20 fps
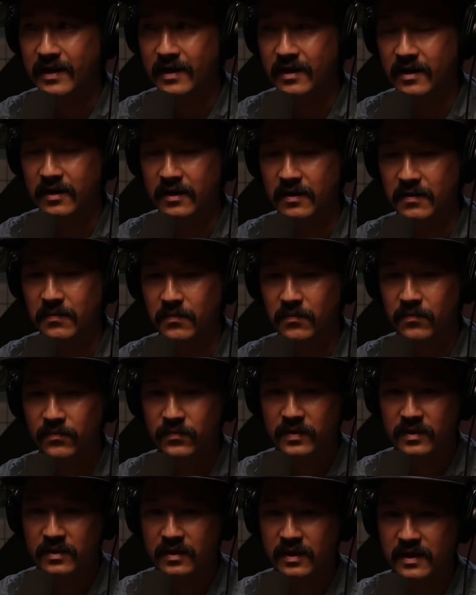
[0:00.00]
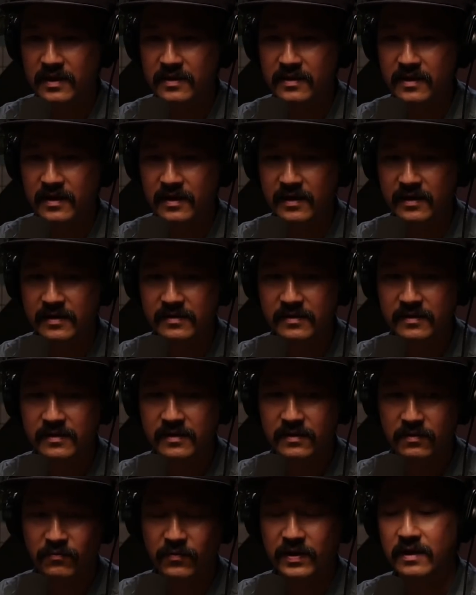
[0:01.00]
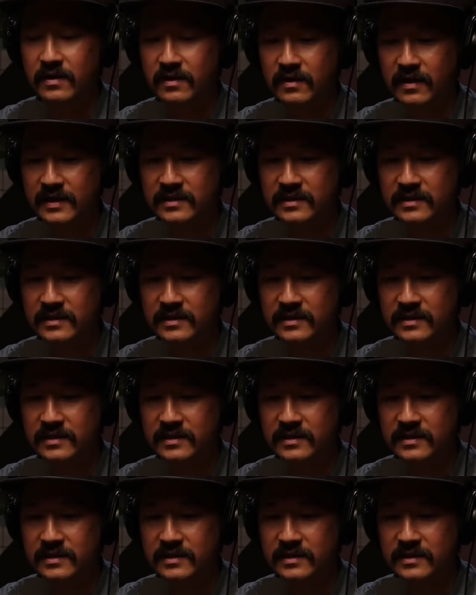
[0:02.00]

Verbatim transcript: Um, and then we,